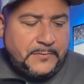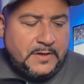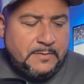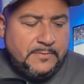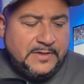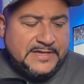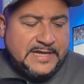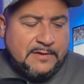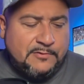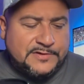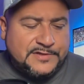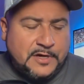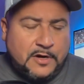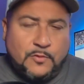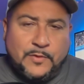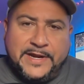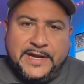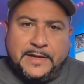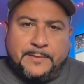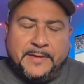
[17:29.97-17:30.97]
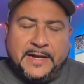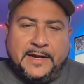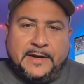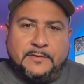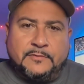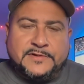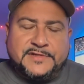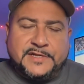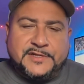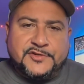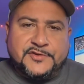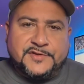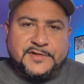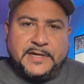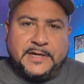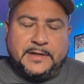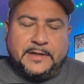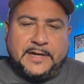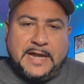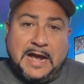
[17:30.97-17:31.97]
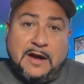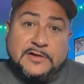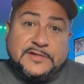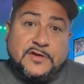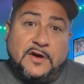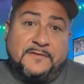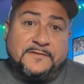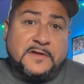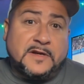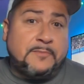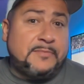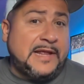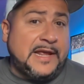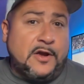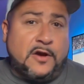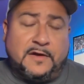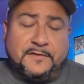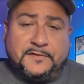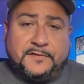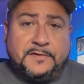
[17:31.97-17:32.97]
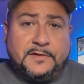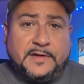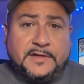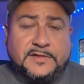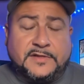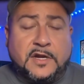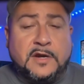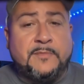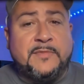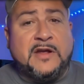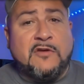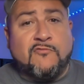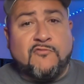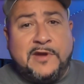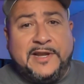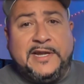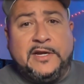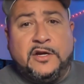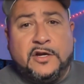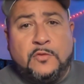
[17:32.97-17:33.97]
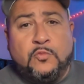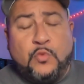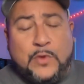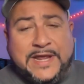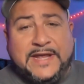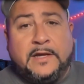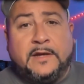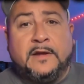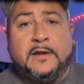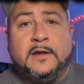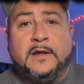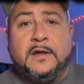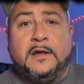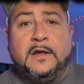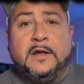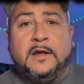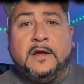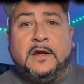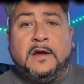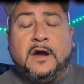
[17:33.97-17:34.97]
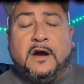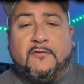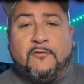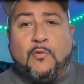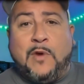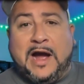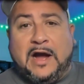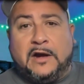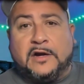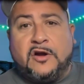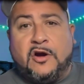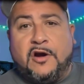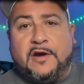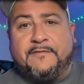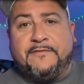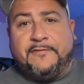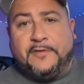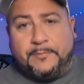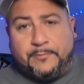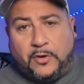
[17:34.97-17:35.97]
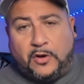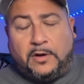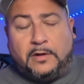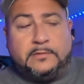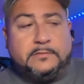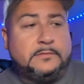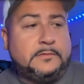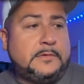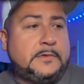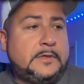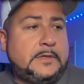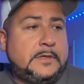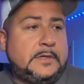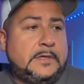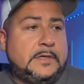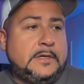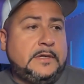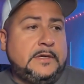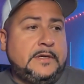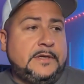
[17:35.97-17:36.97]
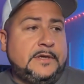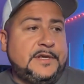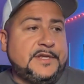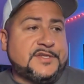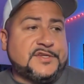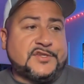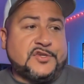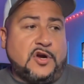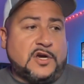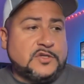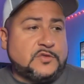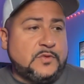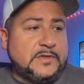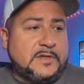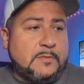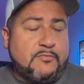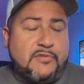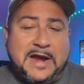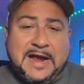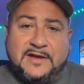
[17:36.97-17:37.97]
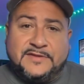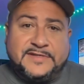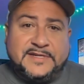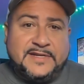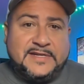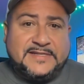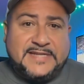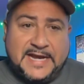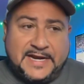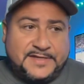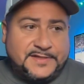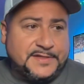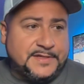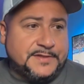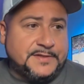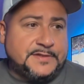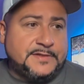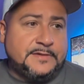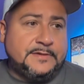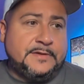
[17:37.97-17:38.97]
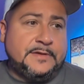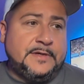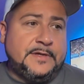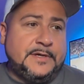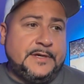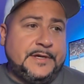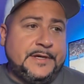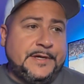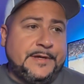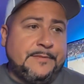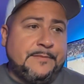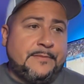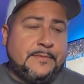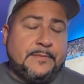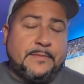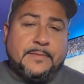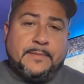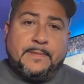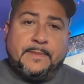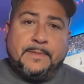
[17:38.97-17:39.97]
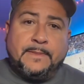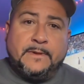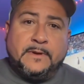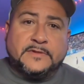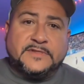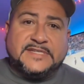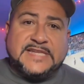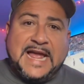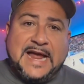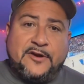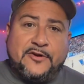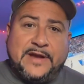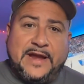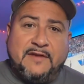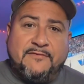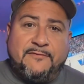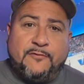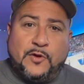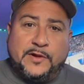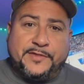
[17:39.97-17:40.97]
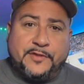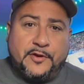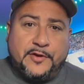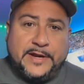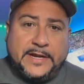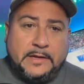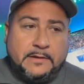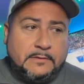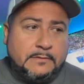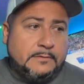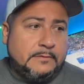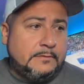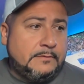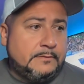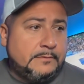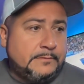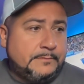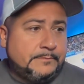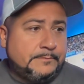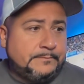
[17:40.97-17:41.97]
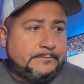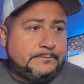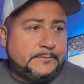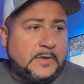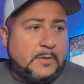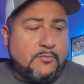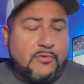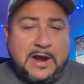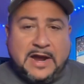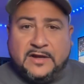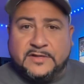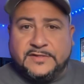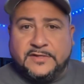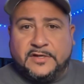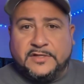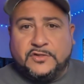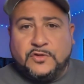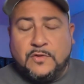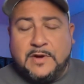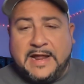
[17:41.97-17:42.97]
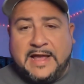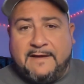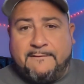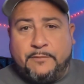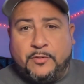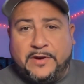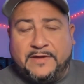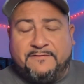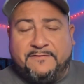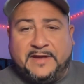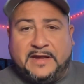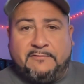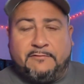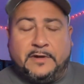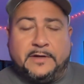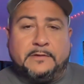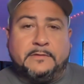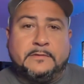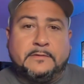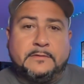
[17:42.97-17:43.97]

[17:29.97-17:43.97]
But that was our week, man. It was interesting. And now it's off to the playoffs, and it's going to be a really good week of wild card football. It starts with the Browns and the Texans. Saturday at 4:30. The Browns are a two and a half point favorite.